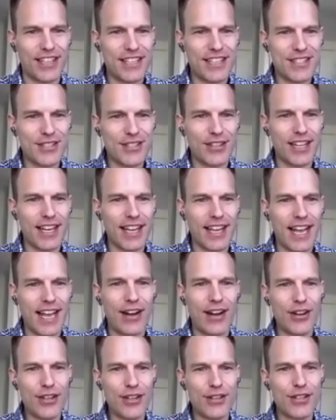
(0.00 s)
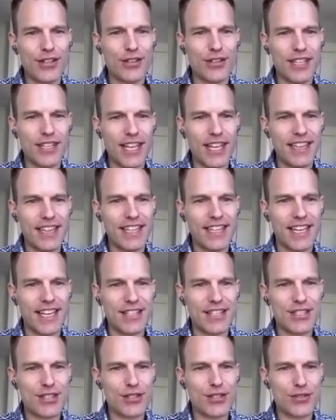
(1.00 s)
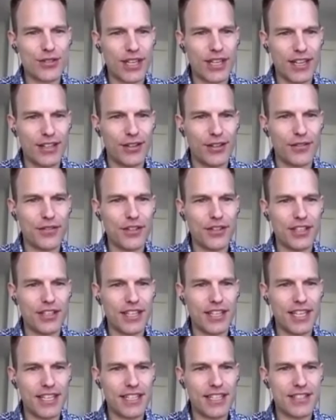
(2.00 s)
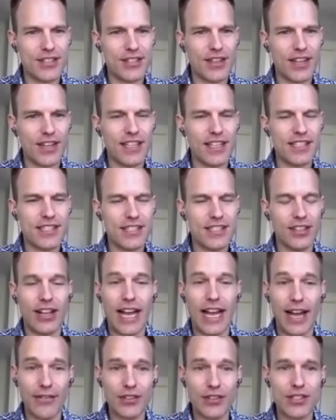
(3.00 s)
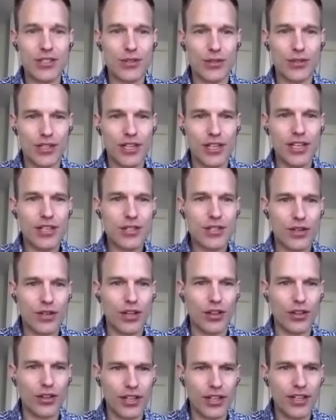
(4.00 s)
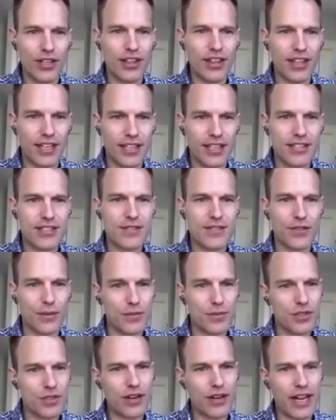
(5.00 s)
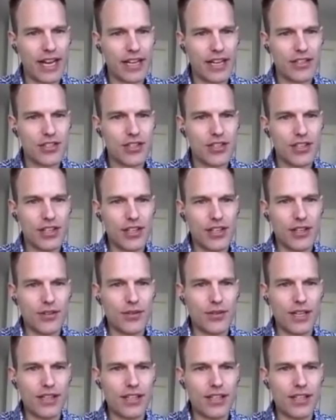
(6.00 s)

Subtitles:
And so, like, how do you create that struggle for your kids so that they still have to sort of learn things from scratch, right?